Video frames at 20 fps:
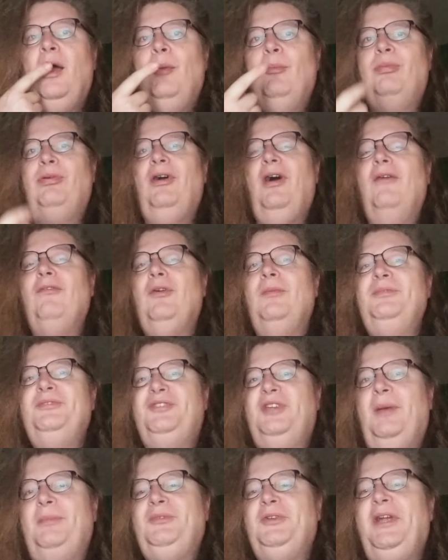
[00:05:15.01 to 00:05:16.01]
Proverbs
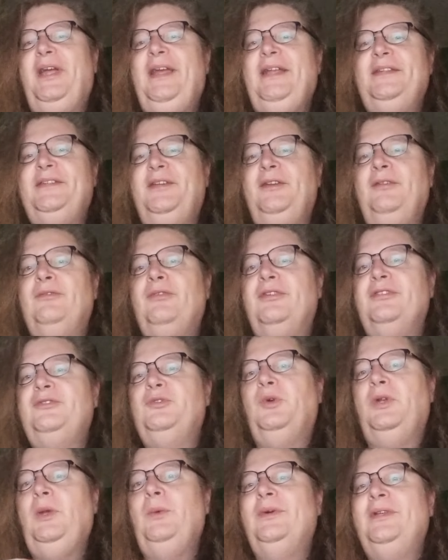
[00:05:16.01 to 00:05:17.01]
chapter 18, verse
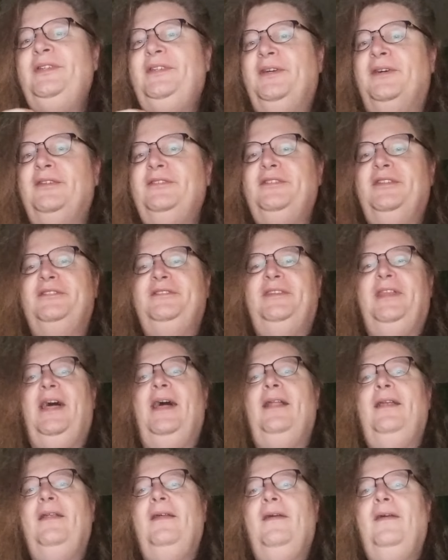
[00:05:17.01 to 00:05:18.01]
21 tells us
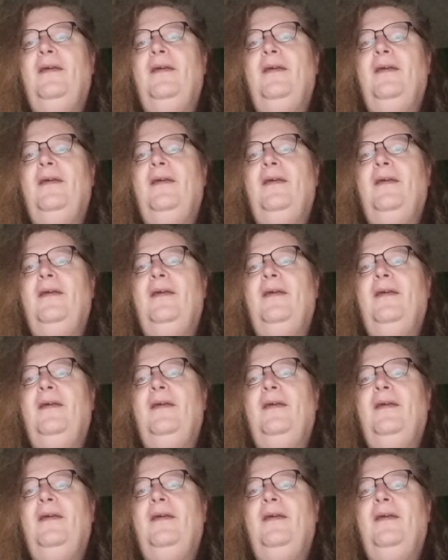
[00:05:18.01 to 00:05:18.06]
that.